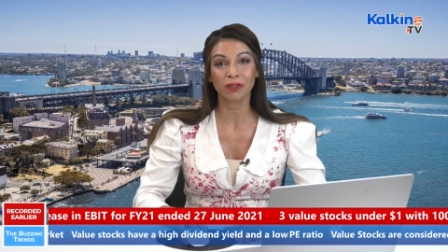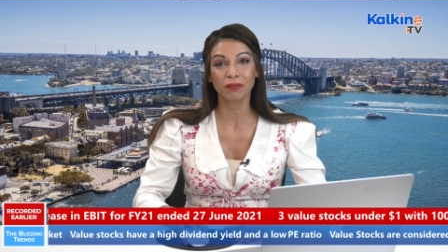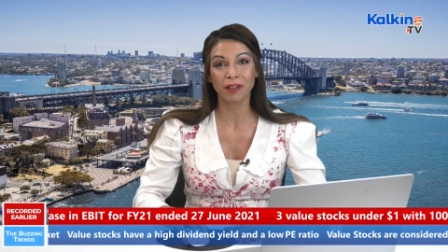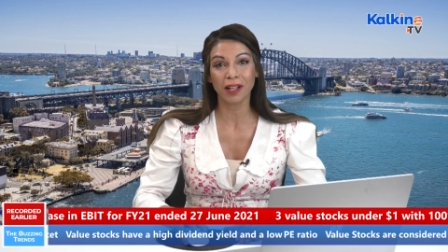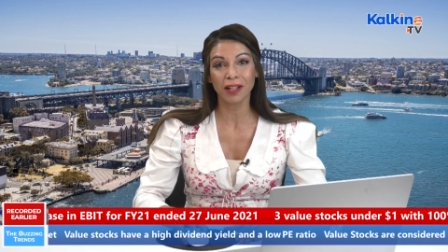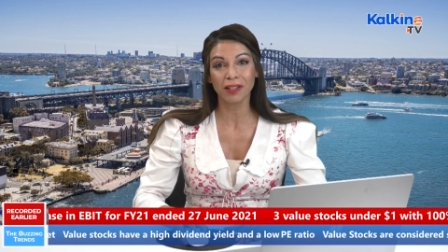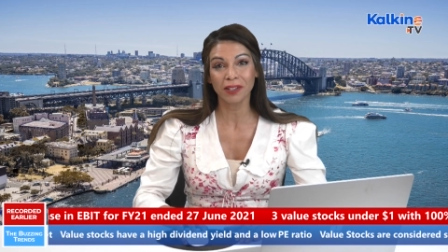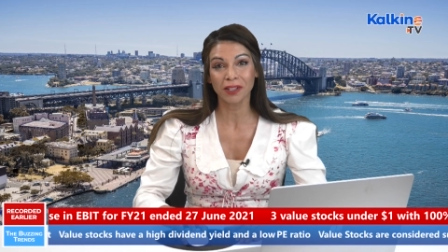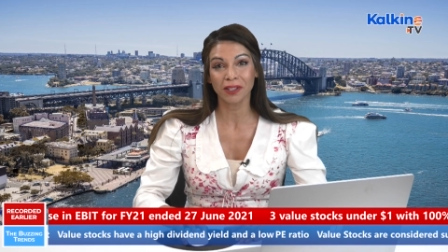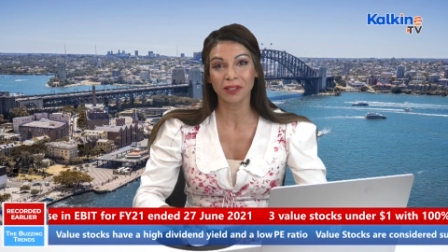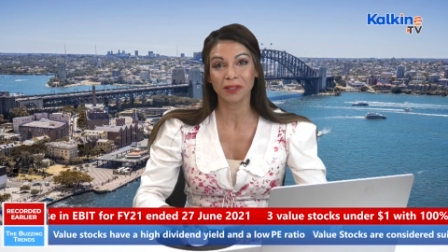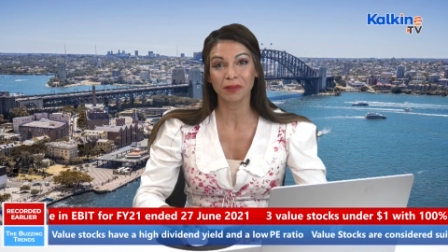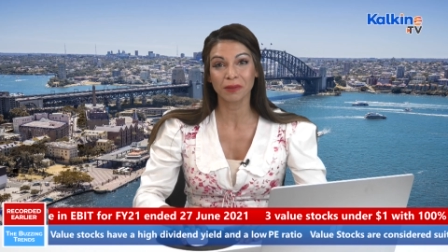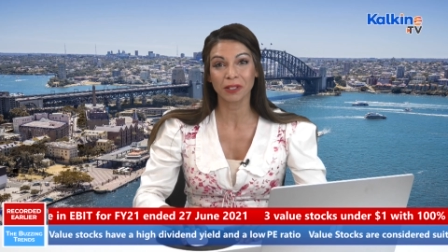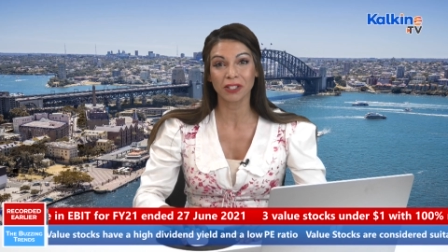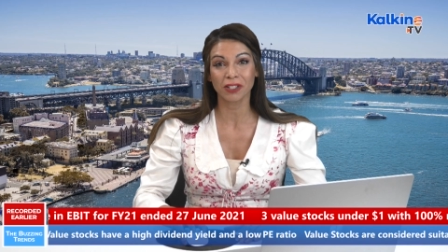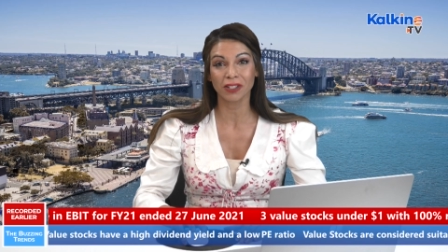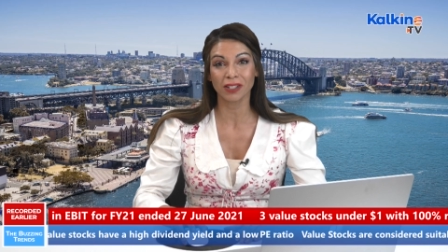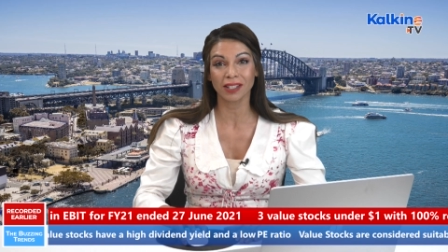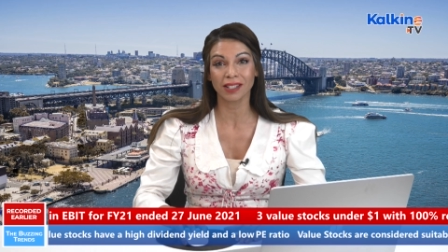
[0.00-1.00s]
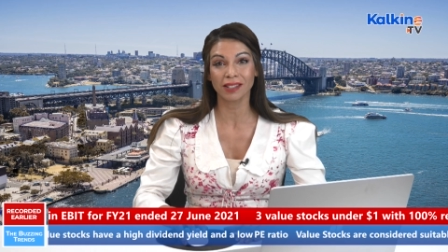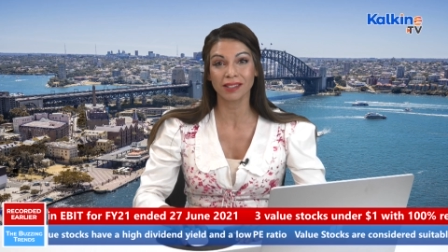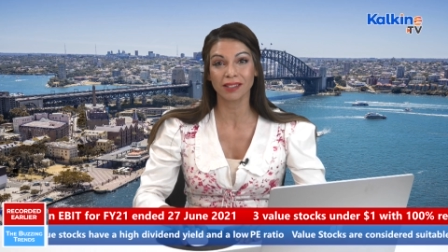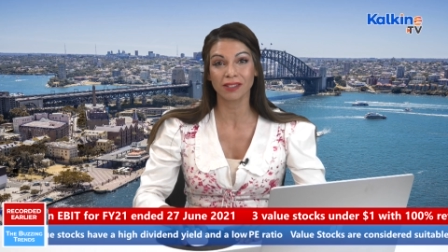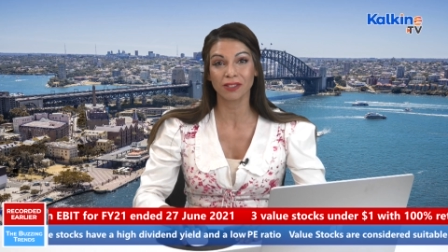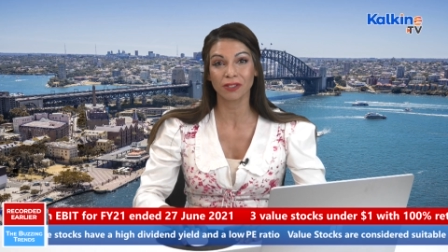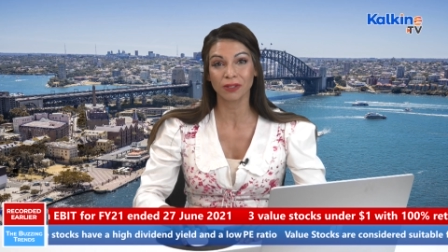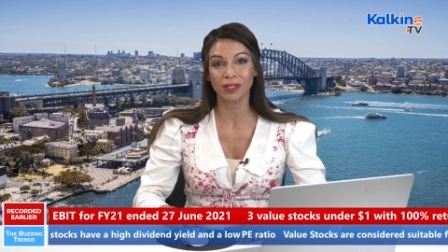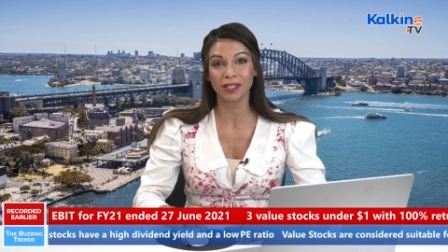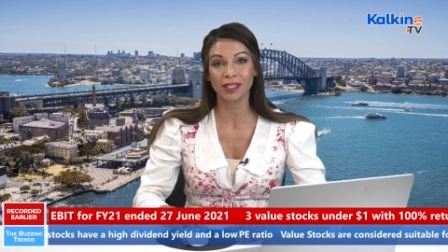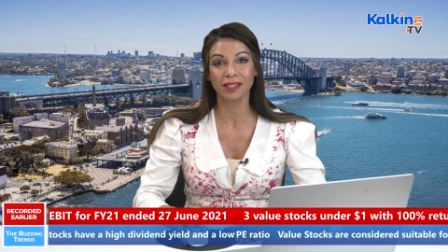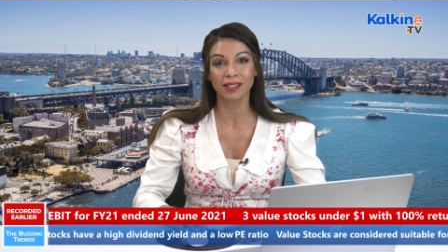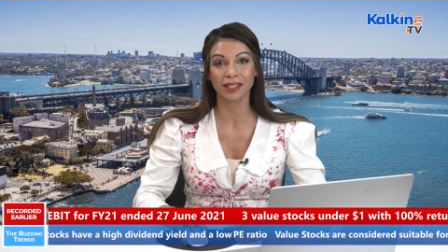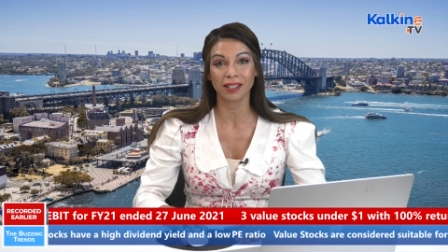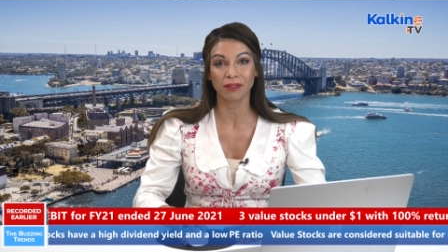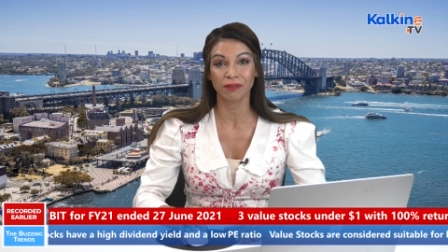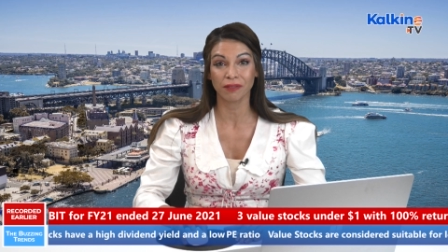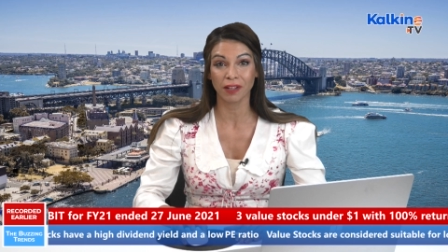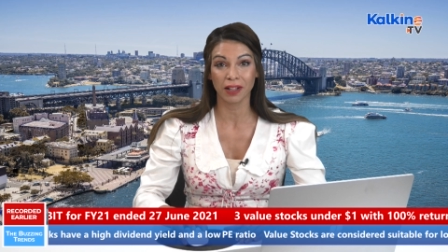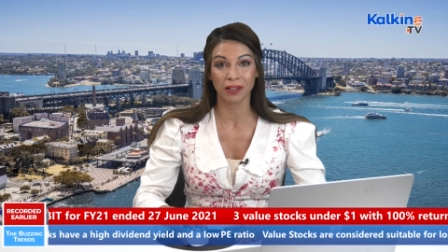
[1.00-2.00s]
value, which is
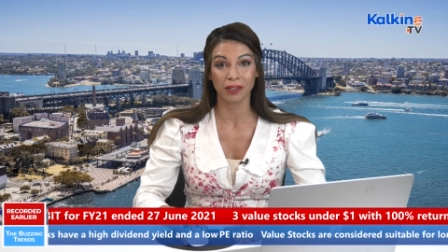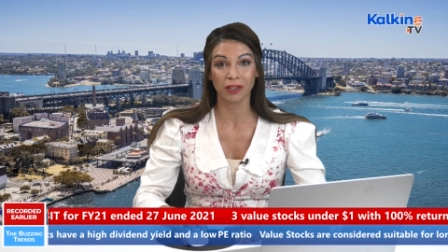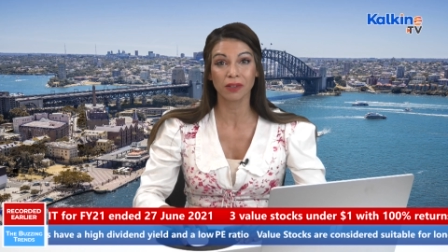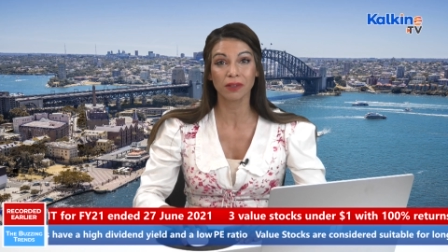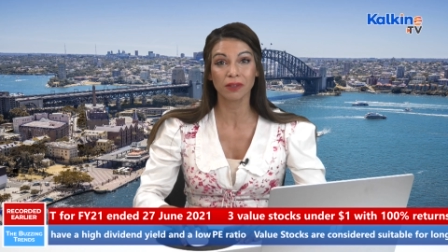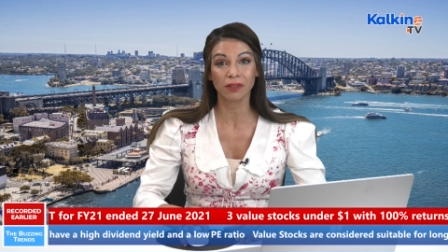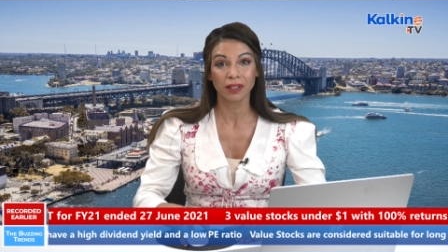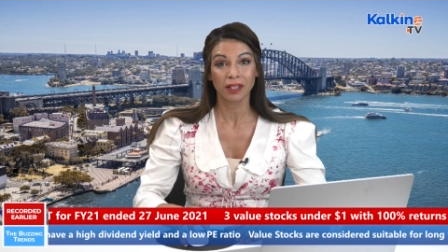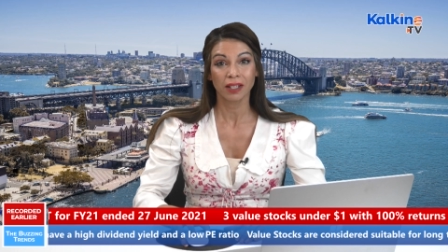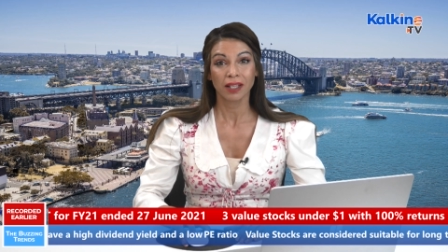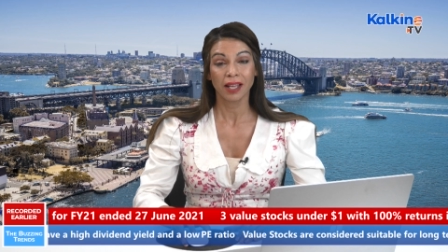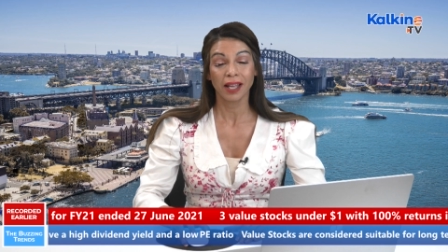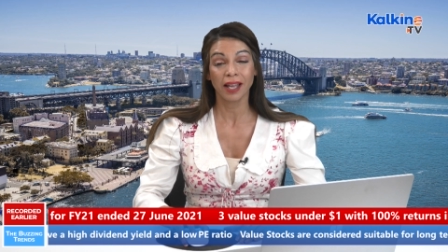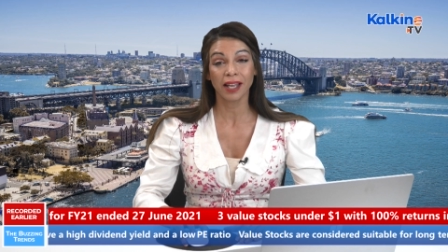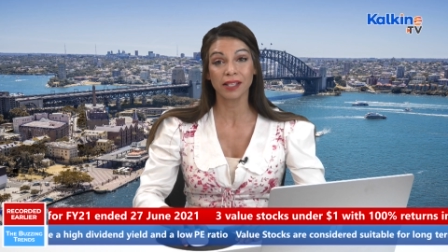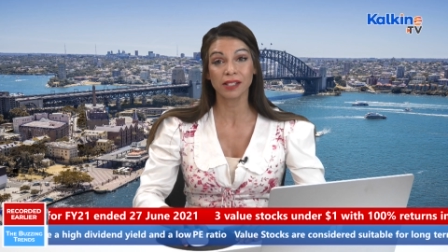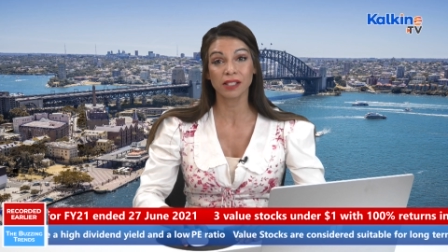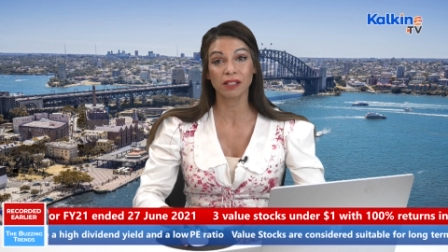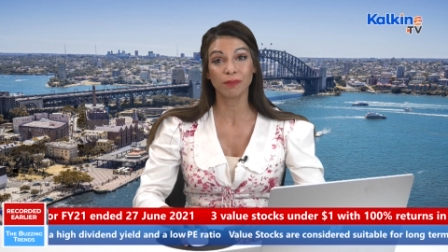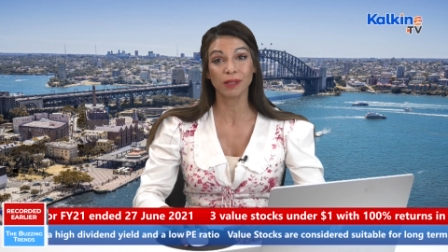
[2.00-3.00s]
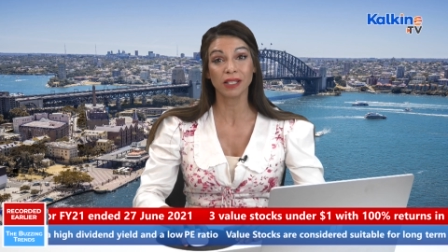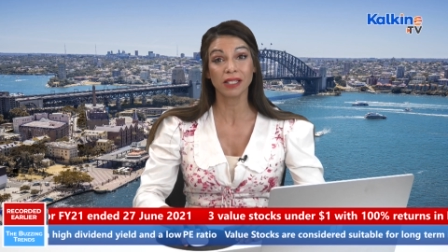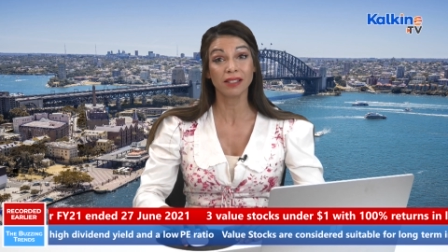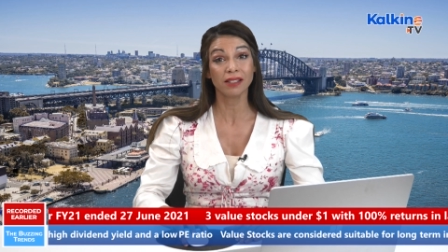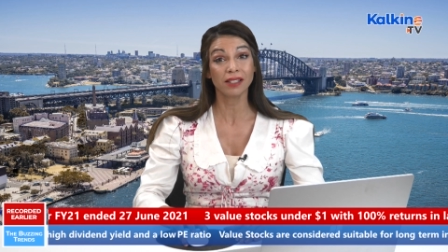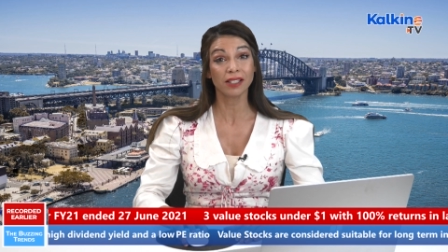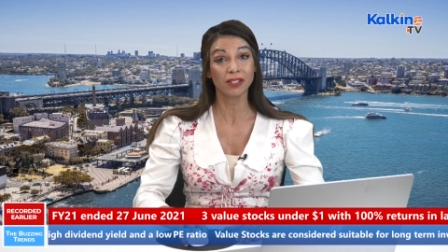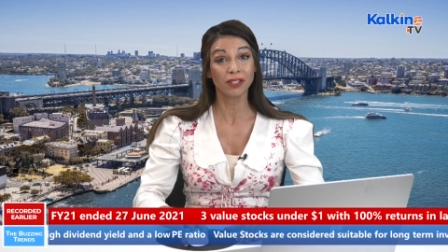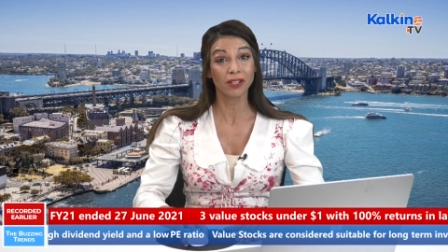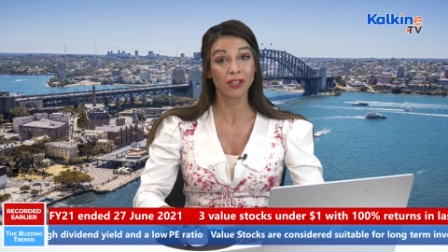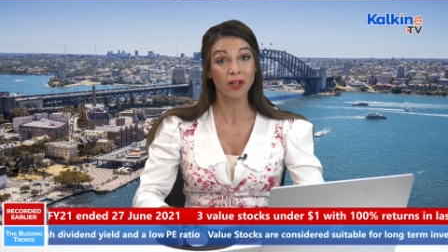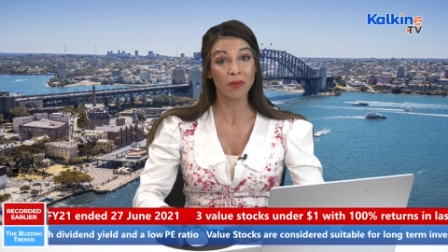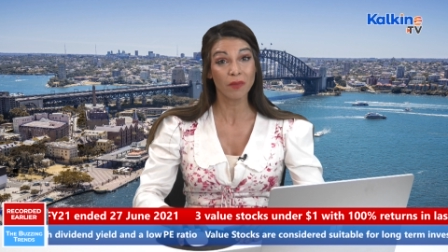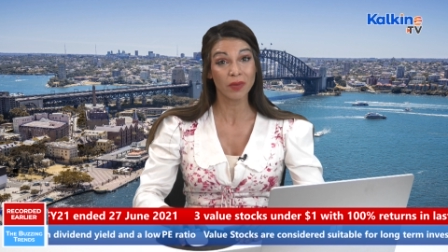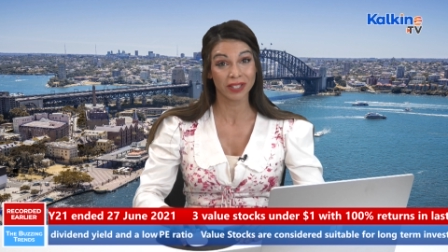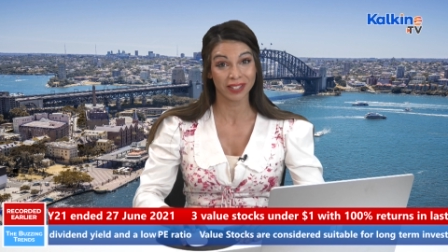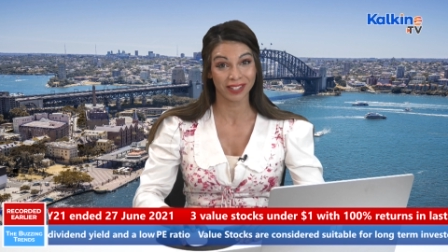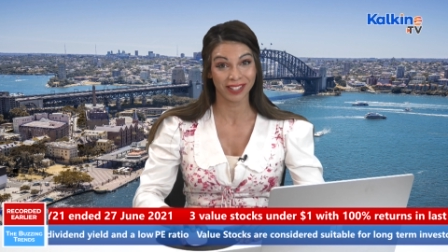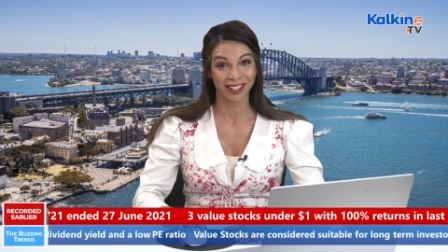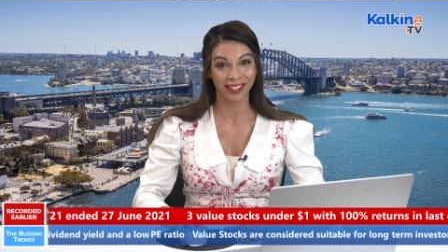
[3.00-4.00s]
intrinsic value, has been
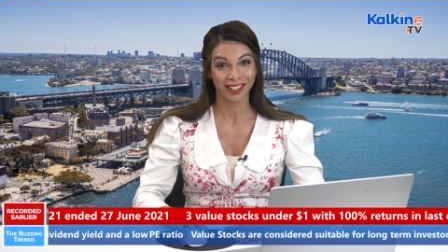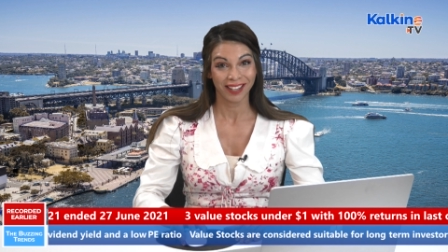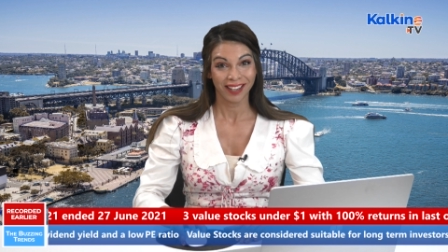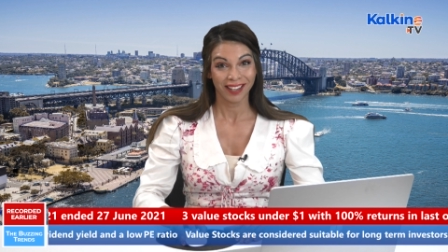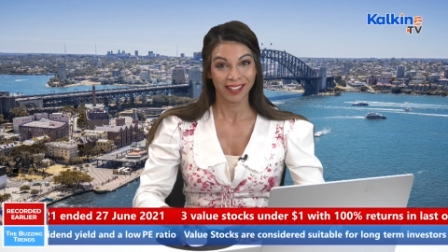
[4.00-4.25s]
determined,